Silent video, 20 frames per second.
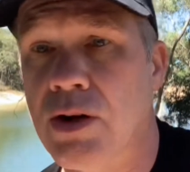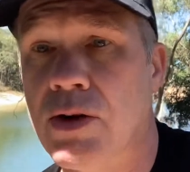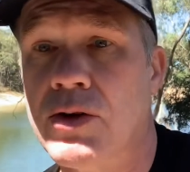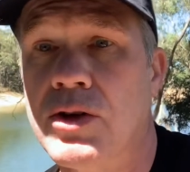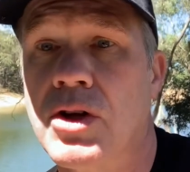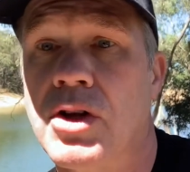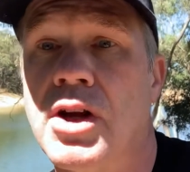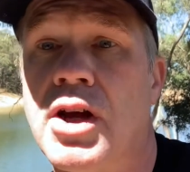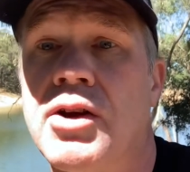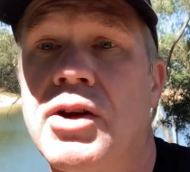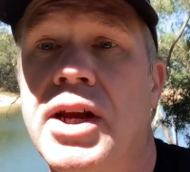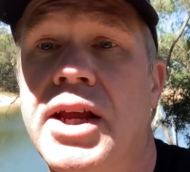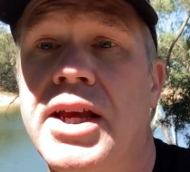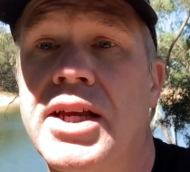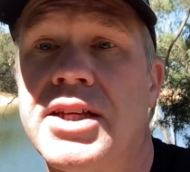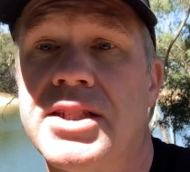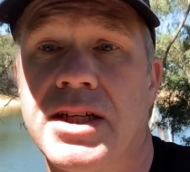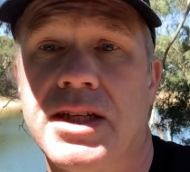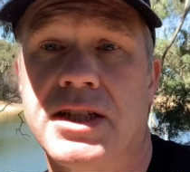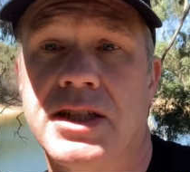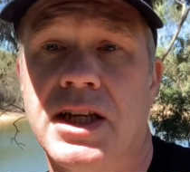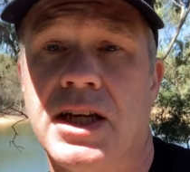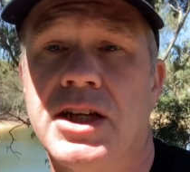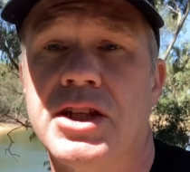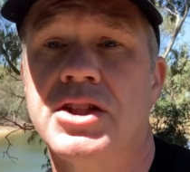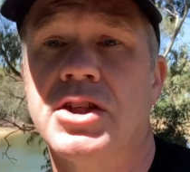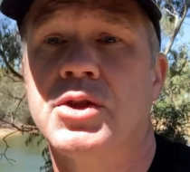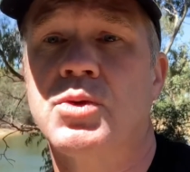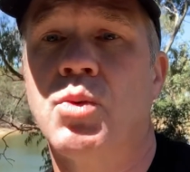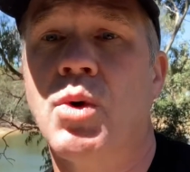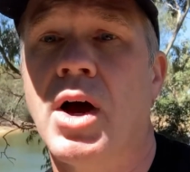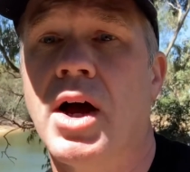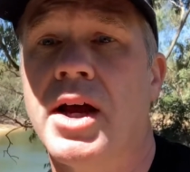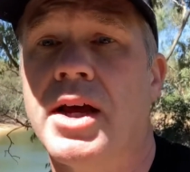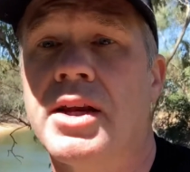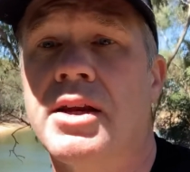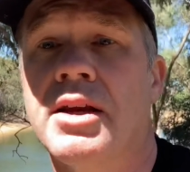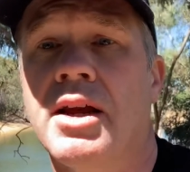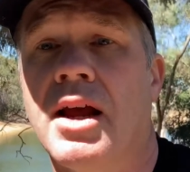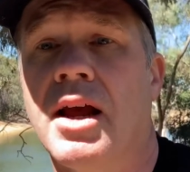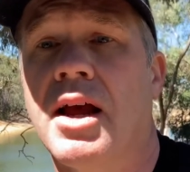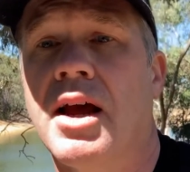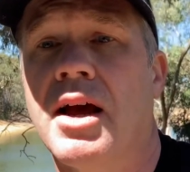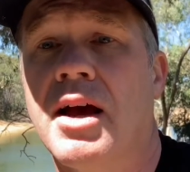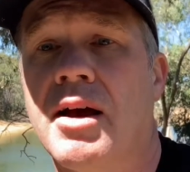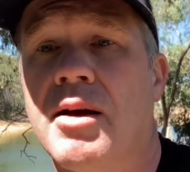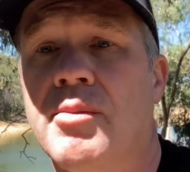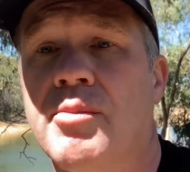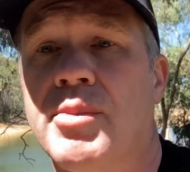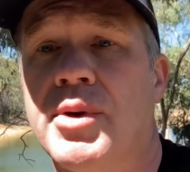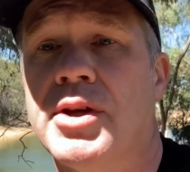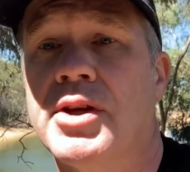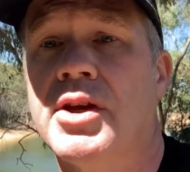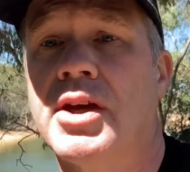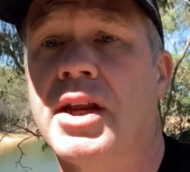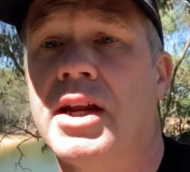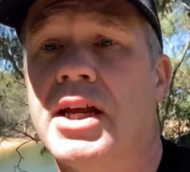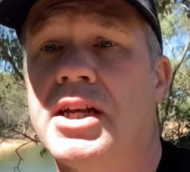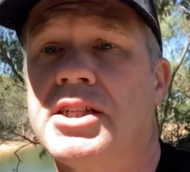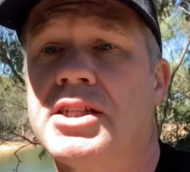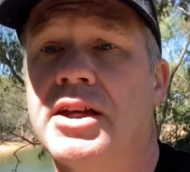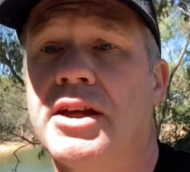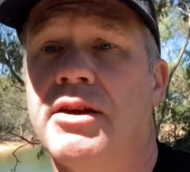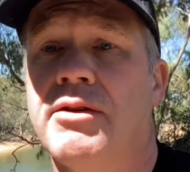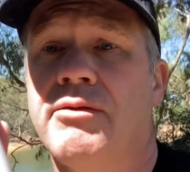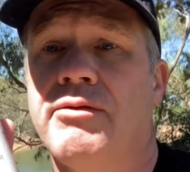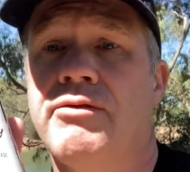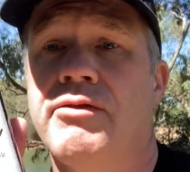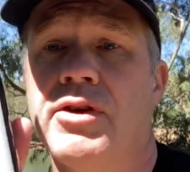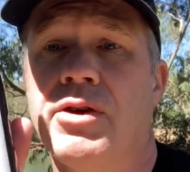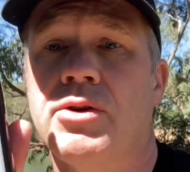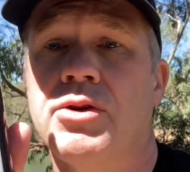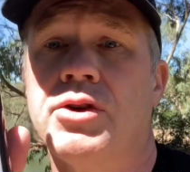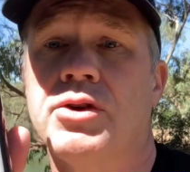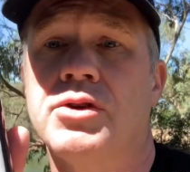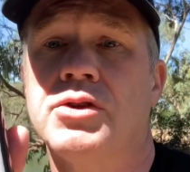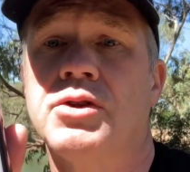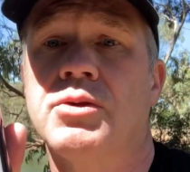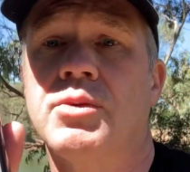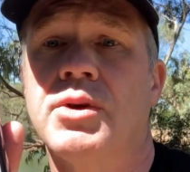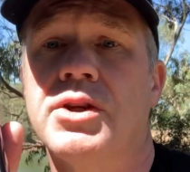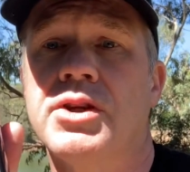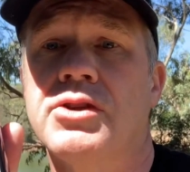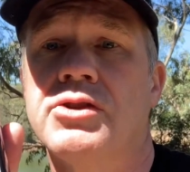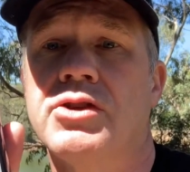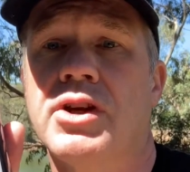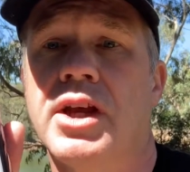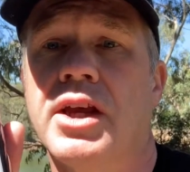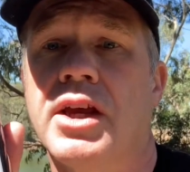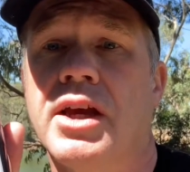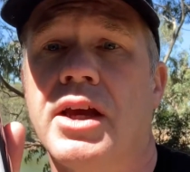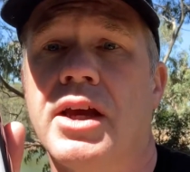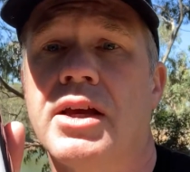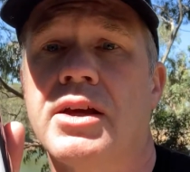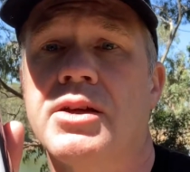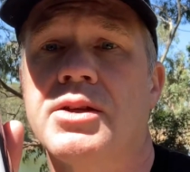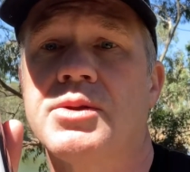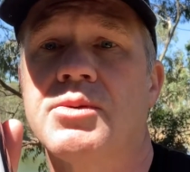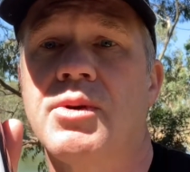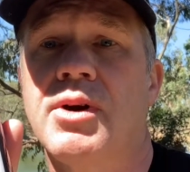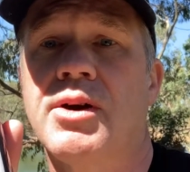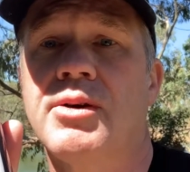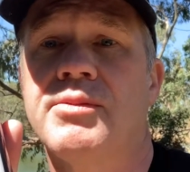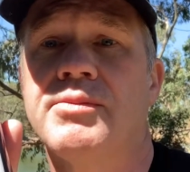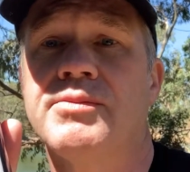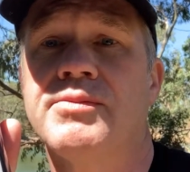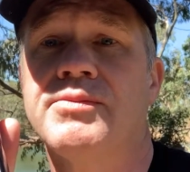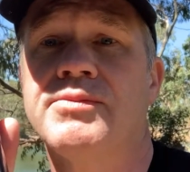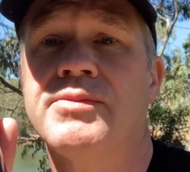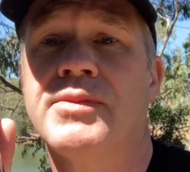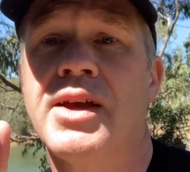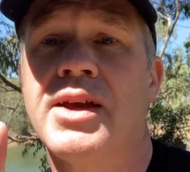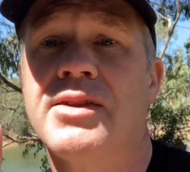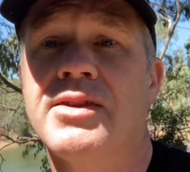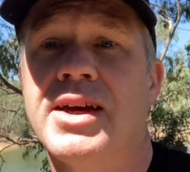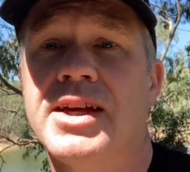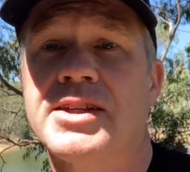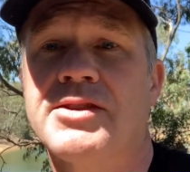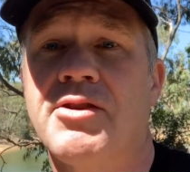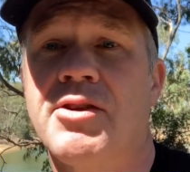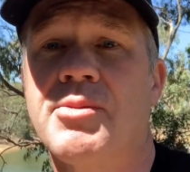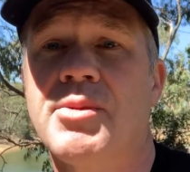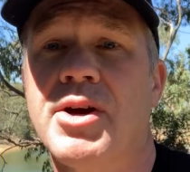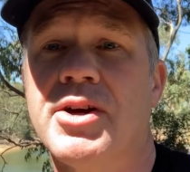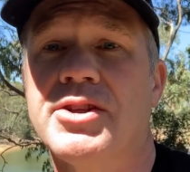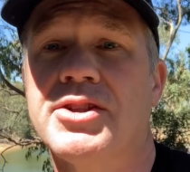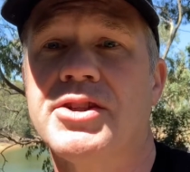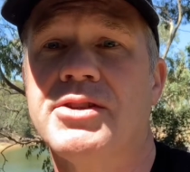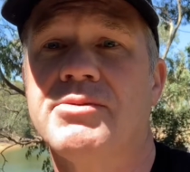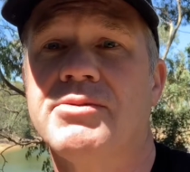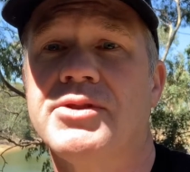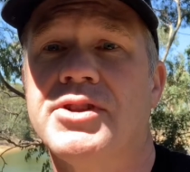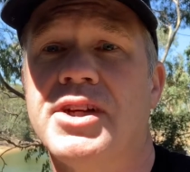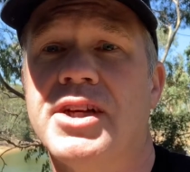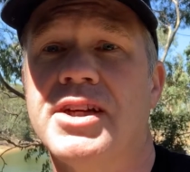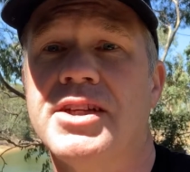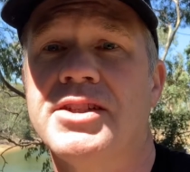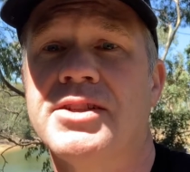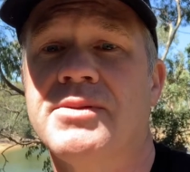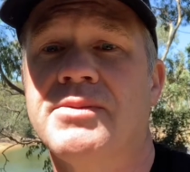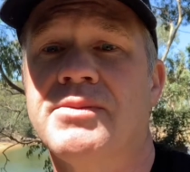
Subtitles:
not only is it delicious wine, but you can actually feel good when you're drinking it as well. Thanks very much. Cheers.